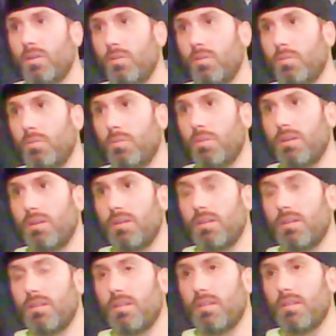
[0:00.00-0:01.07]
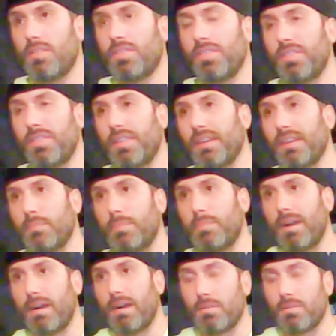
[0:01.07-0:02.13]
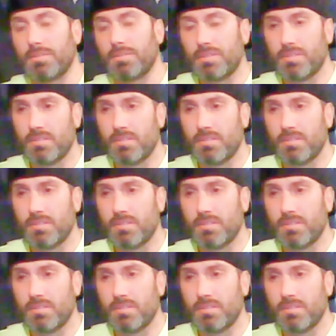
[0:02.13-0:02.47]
Or think about